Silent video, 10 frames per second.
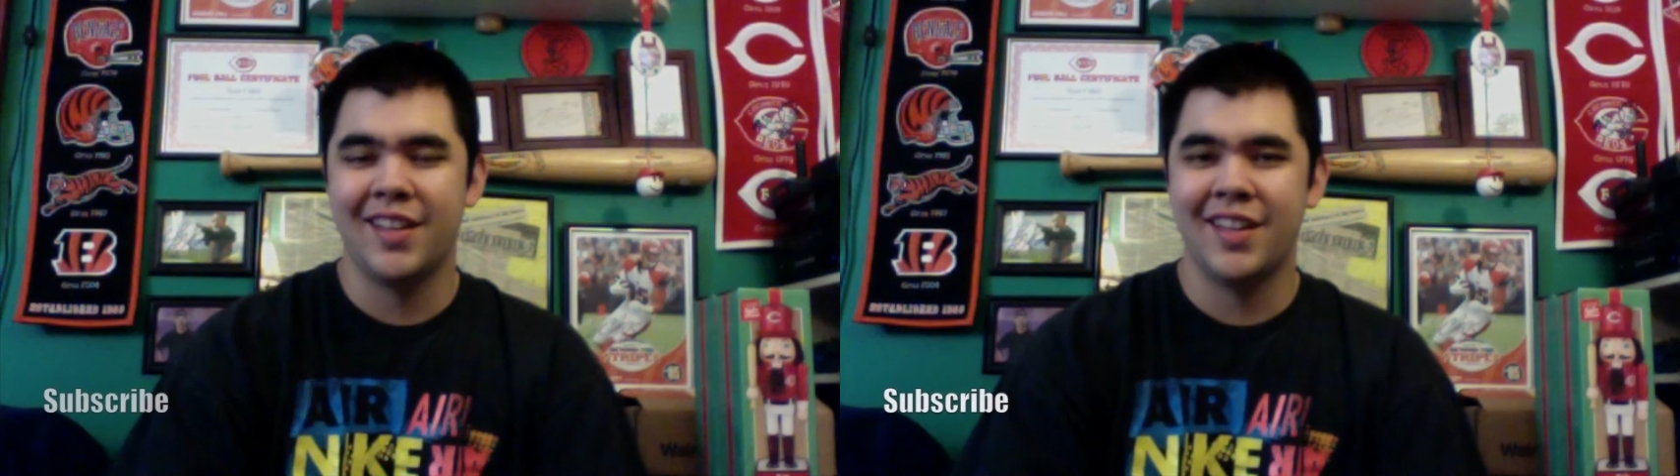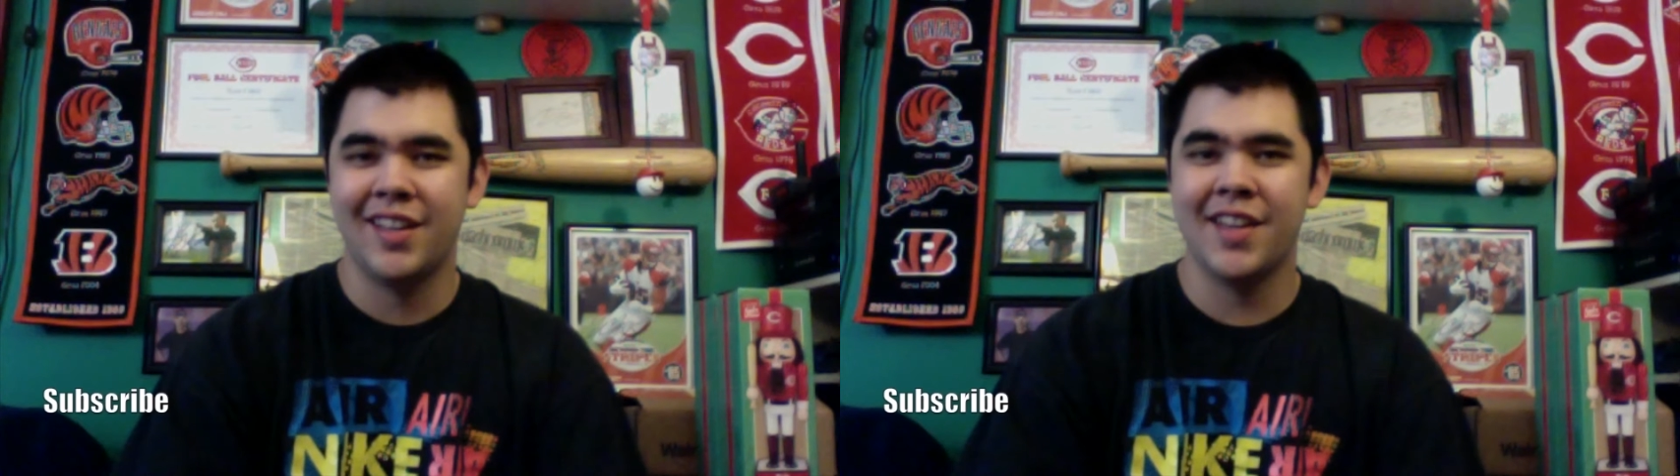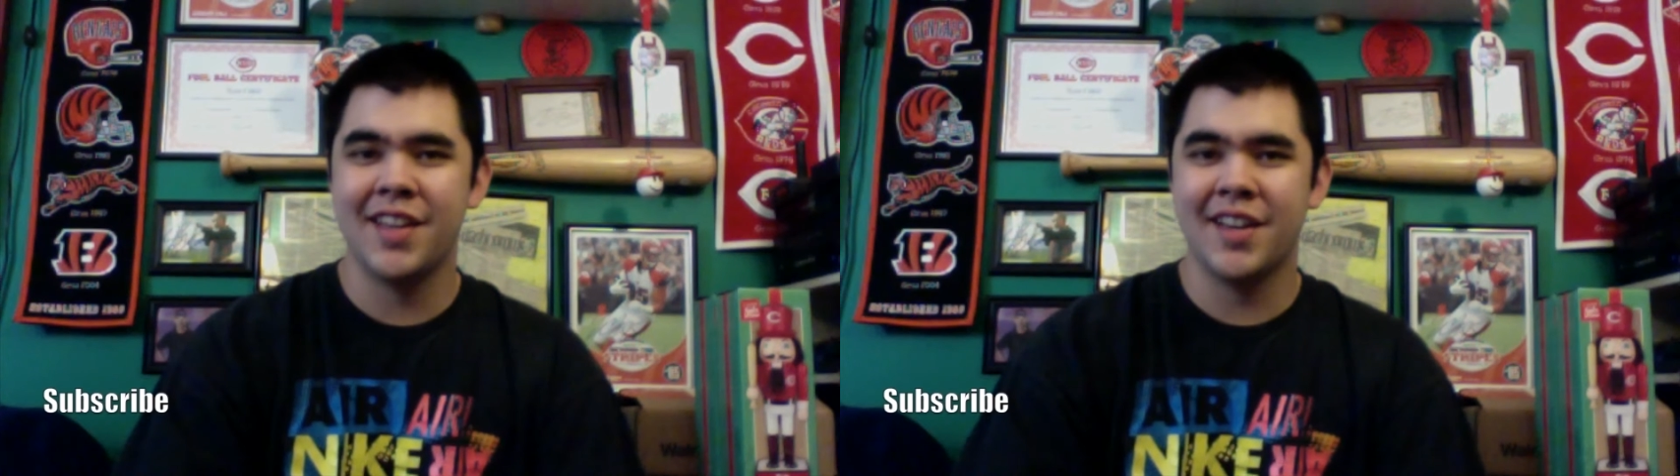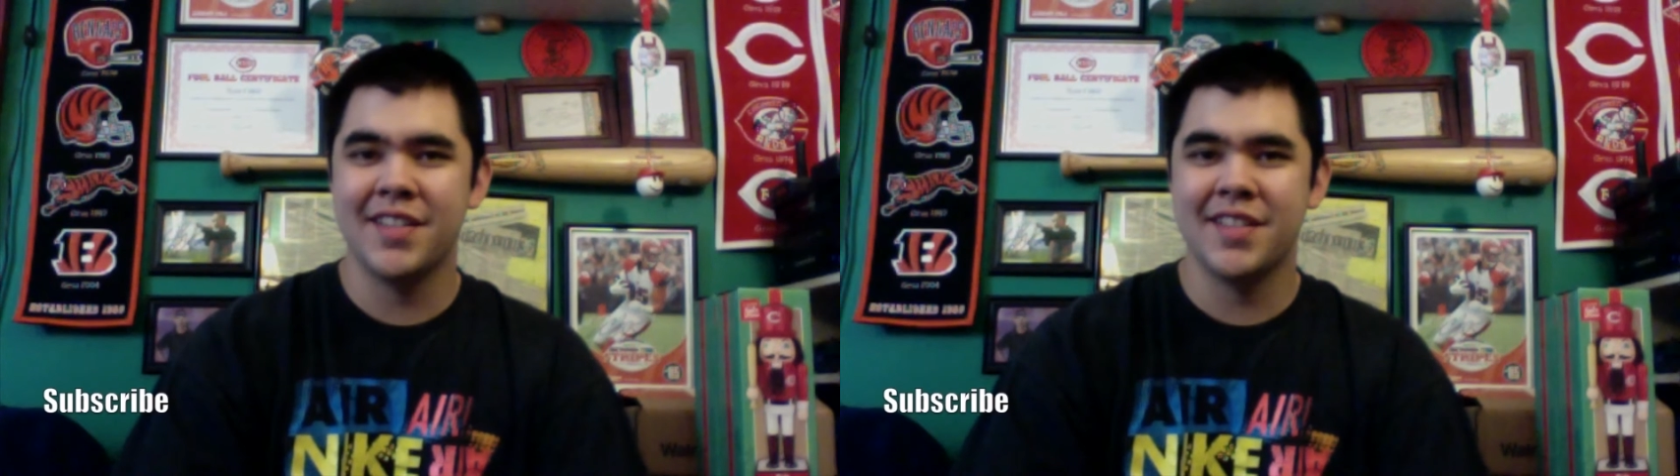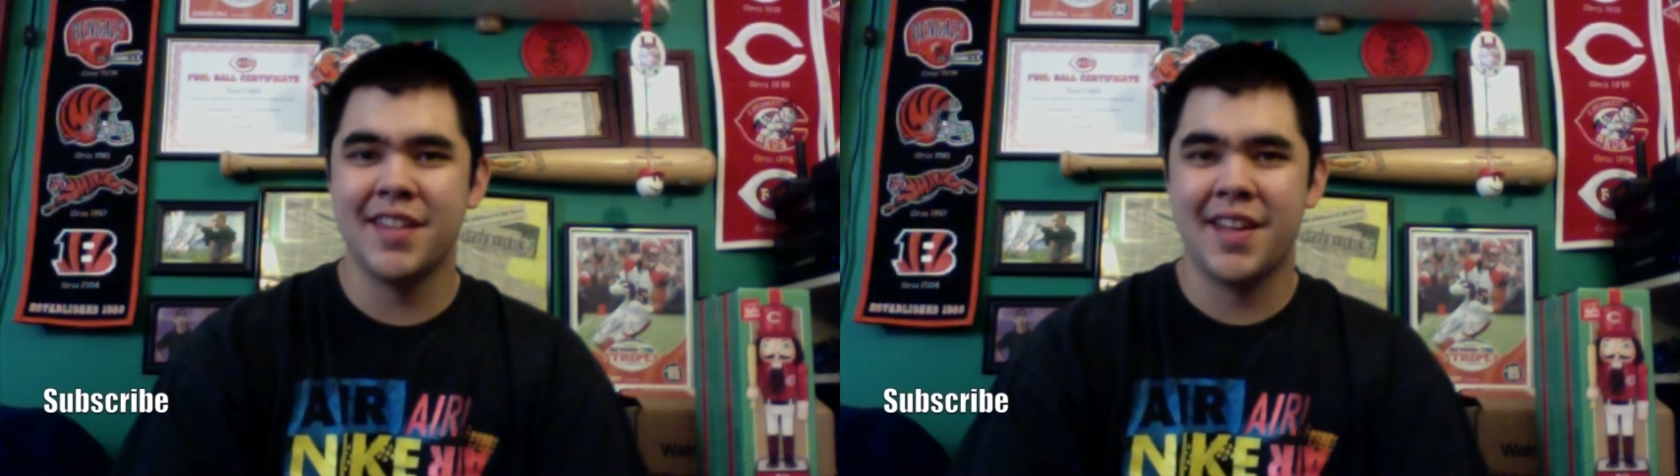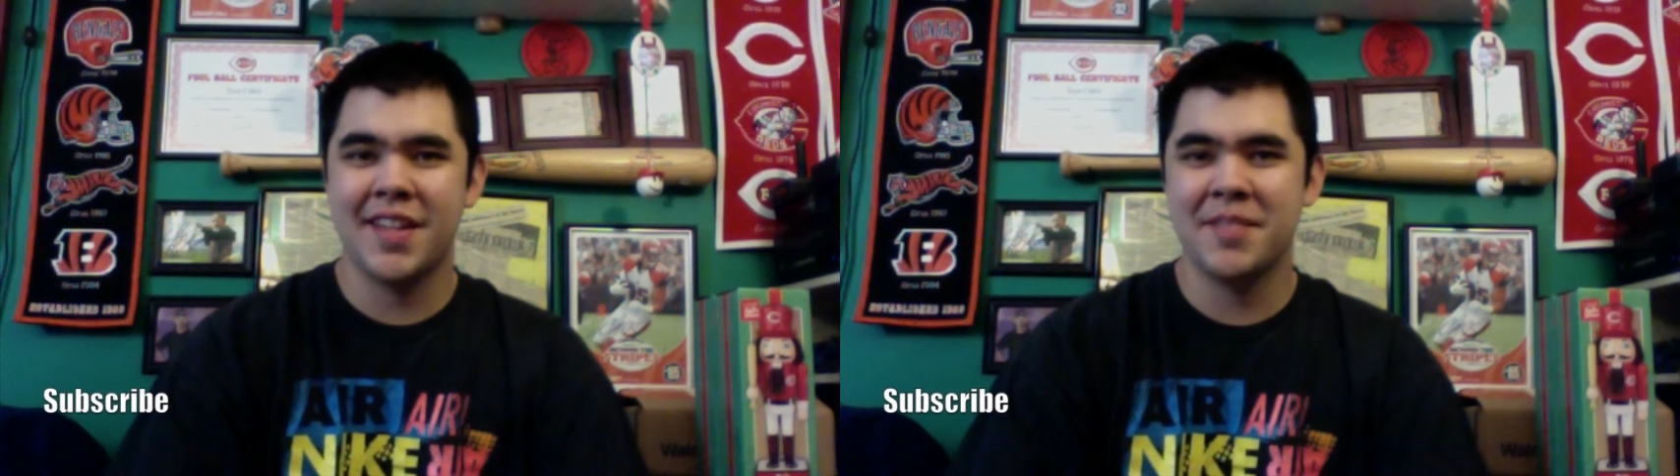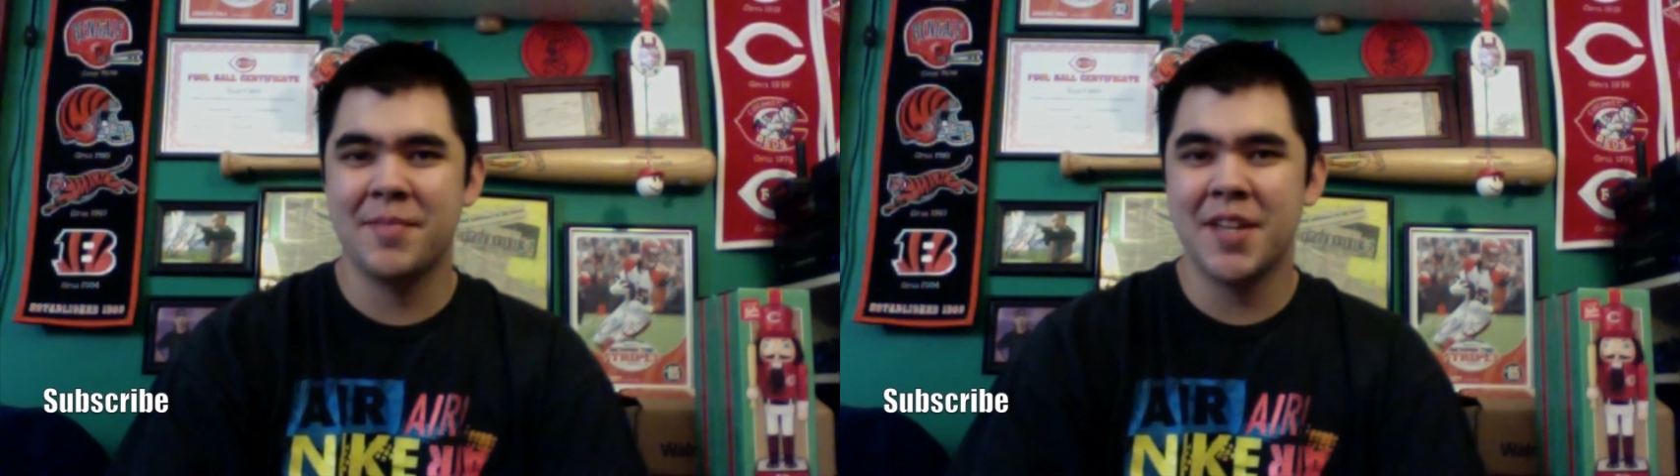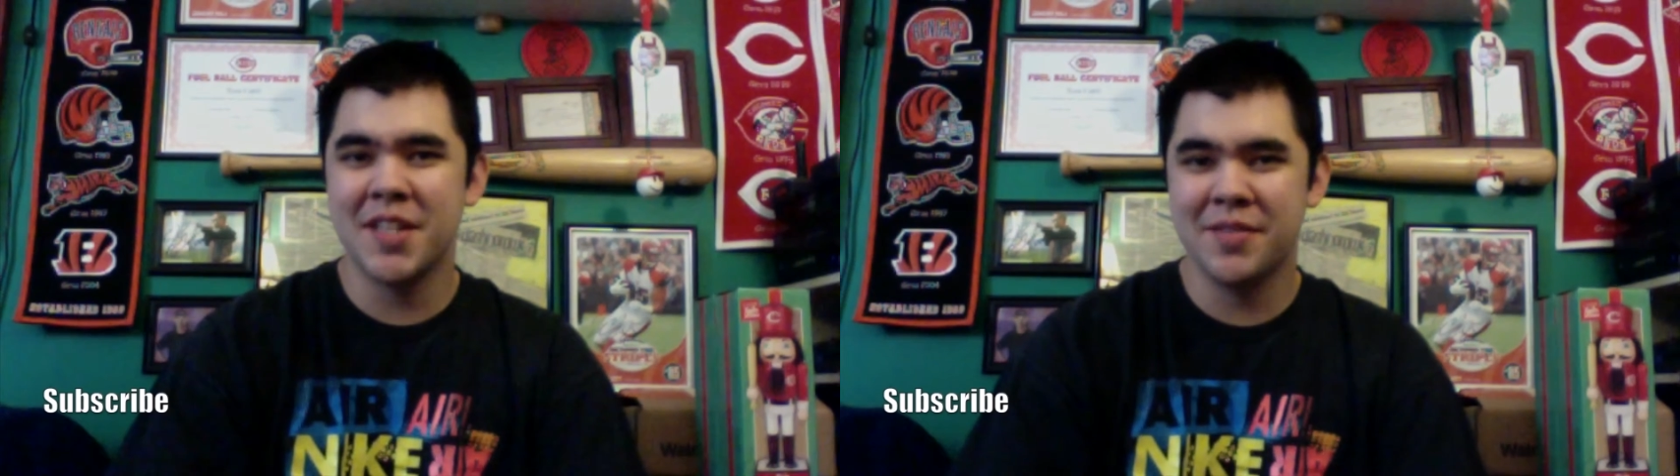Hey guys, as many